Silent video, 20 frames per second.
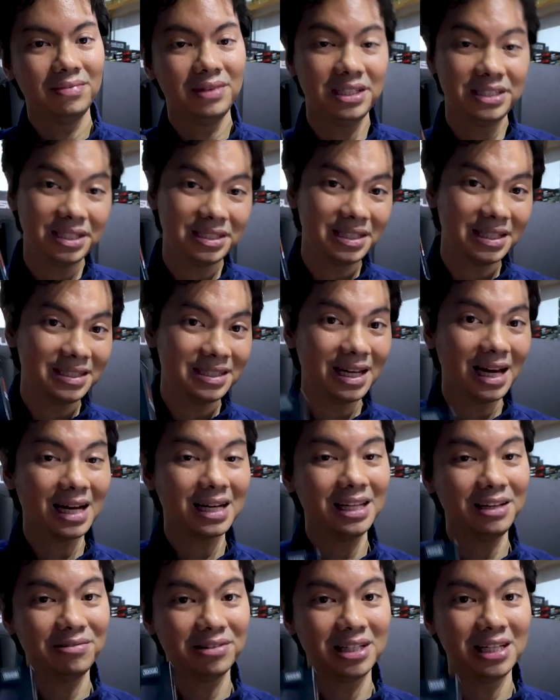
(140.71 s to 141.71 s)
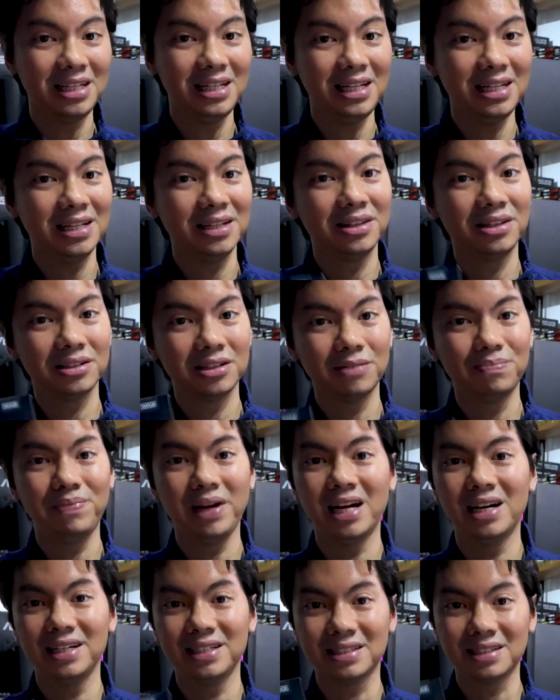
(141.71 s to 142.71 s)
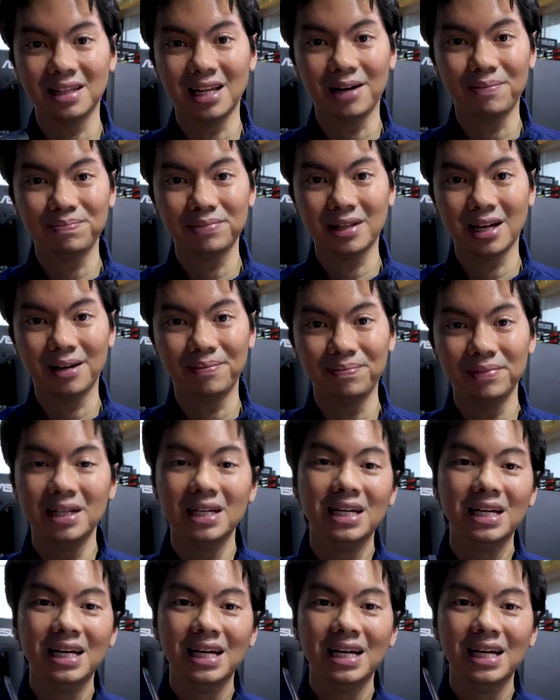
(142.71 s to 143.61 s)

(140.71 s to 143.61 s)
This is exactly what he needed to repair his laptop.